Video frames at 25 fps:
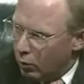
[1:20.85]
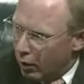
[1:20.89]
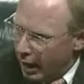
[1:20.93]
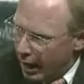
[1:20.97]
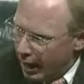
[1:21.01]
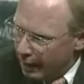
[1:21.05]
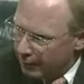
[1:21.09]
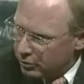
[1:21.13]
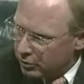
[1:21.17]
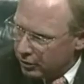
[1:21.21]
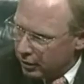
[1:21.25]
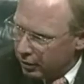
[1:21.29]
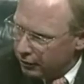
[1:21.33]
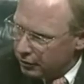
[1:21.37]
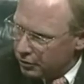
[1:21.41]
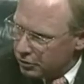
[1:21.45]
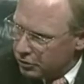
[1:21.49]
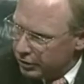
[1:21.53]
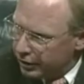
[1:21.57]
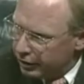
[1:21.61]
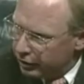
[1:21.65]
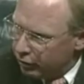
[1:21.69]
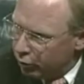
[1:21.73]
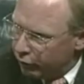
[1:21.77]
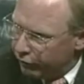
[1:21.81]
I'm starting to
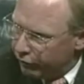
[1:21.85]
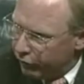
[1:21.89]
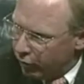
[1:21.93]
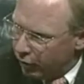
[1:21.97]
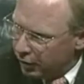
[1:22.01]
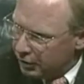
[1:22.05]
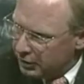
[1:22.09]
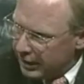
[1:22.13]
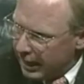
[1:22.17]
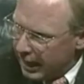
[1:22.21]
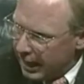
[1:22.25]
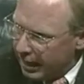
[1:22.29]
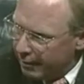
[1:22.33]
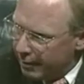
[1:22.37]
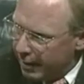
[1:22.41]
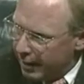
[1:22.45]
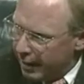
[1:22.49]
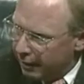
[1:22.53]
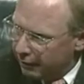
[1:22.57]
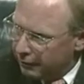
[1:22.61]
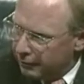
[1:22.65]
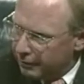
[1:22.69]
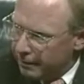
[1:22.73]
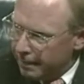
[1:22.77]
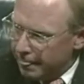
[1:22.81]
signal for a
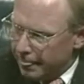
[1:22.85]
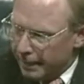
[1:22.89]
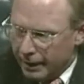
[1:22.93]
timeout.